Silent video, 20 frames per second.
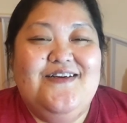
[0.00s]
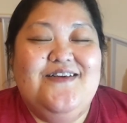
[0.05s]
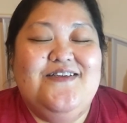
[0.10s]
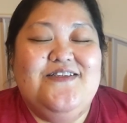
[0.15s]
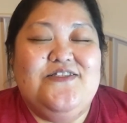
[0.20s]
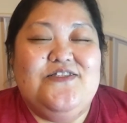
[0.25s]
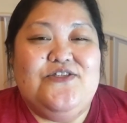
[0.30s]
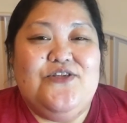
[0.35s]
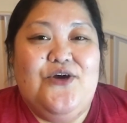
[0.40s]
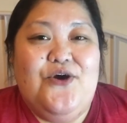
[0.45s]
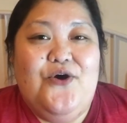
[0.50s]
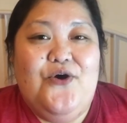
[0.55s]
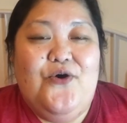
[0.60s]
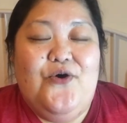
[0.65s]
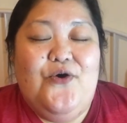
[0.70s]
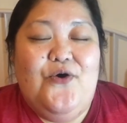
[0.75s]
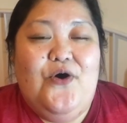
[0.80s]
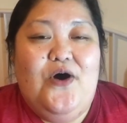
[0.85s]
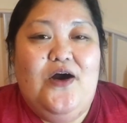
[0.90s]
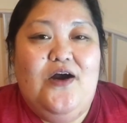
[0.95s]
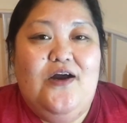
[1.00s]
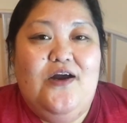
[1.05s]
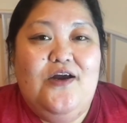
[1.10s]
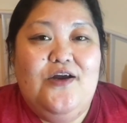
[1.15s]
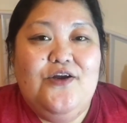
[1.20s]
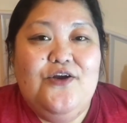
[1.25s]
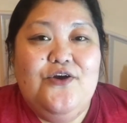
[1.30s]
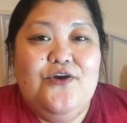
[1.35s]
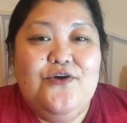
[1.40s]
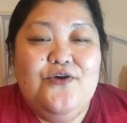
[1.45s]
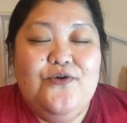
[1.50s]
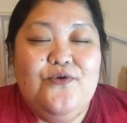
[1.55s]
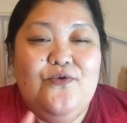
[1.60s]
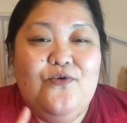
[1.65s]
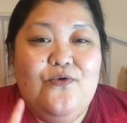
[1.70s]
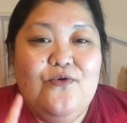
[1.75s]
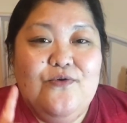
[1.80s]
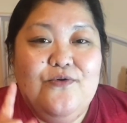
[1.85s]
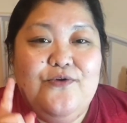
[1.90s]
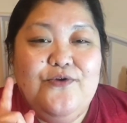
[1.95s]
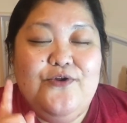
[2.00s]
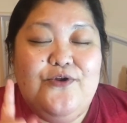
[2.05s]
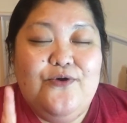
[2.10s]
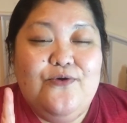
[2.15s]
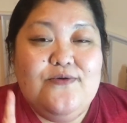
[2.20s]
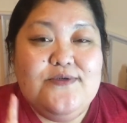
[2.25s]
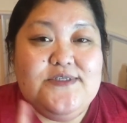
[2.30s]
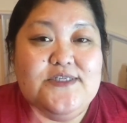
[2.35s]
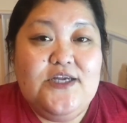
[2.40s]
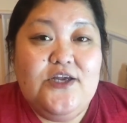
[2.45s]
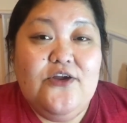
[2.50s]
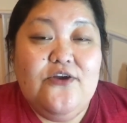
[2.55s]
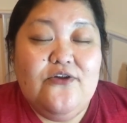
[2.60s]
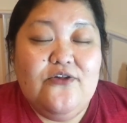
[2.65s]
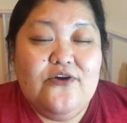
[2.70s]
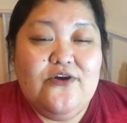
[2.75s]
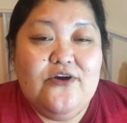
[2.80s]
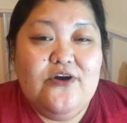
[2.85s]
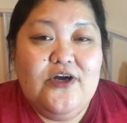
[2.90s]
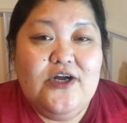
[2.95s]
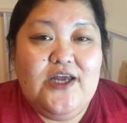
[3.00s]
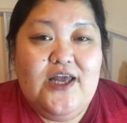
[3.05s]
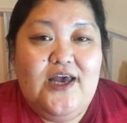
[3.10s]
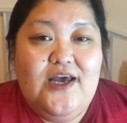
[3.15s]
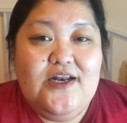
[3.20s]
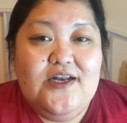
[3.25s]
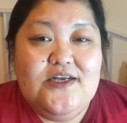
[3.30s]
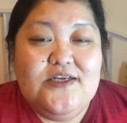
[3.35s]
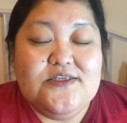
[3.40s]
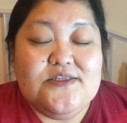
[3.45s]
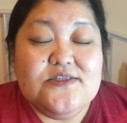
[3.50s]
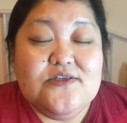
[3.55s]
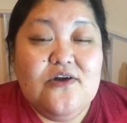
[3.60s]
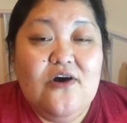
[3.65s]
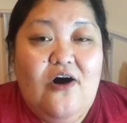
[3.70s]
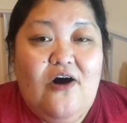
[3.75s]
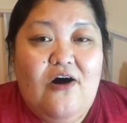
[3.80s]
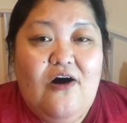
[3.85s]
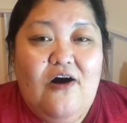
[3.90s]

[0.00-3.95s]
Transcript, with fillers: So you singular again is ga.